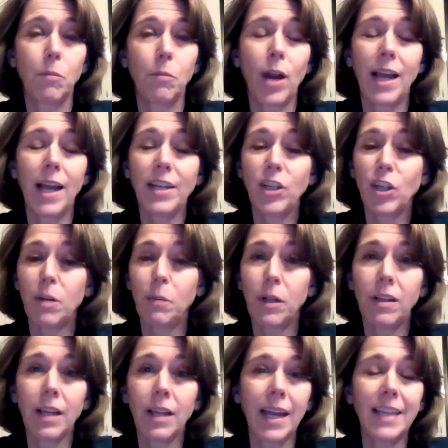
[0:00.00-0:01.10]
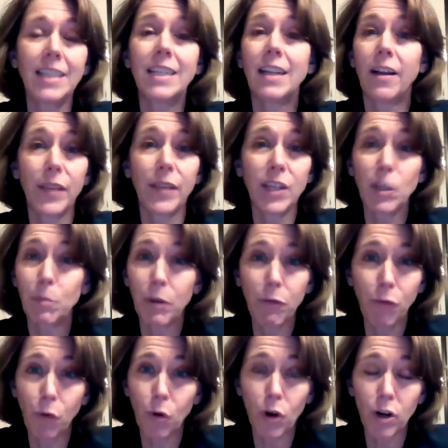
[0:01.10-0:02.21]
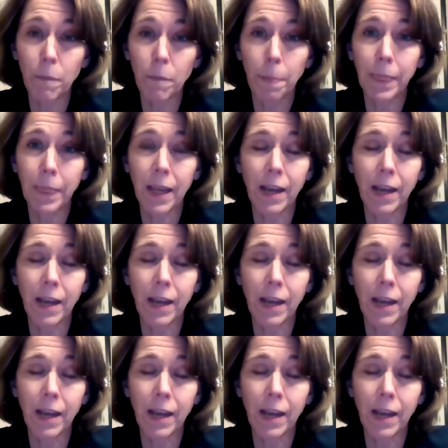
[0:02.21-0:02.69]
Brad Schimmel has done this before.